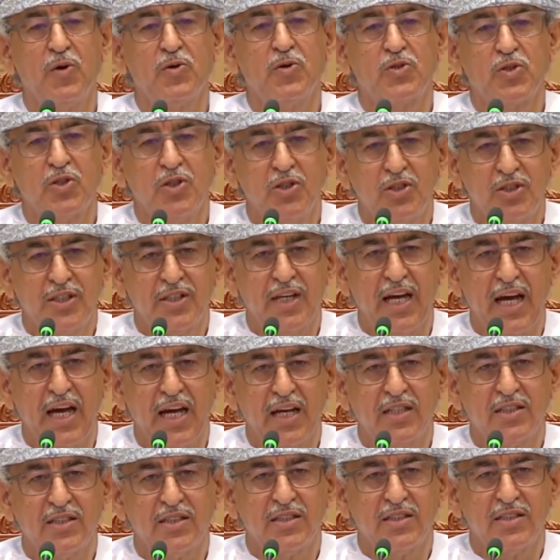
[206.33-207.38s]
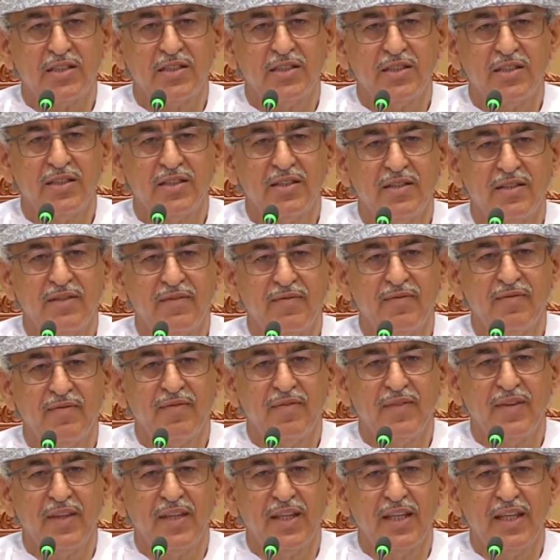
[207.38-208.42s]
contacts.
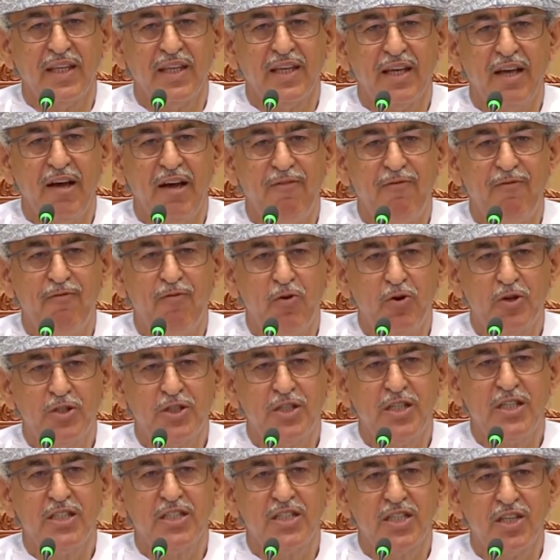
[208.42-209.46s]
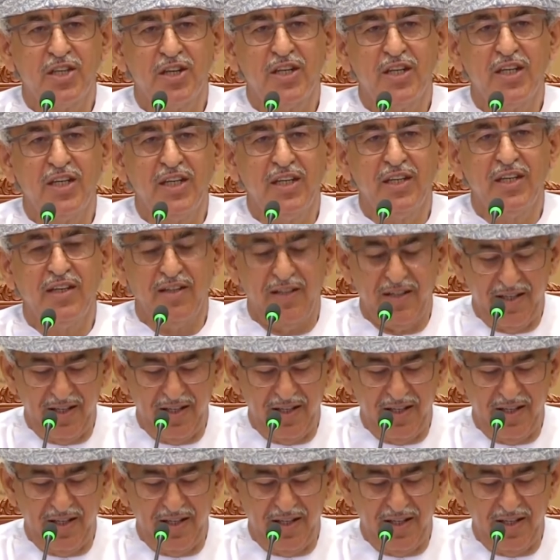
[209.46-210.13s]
Avoid these three,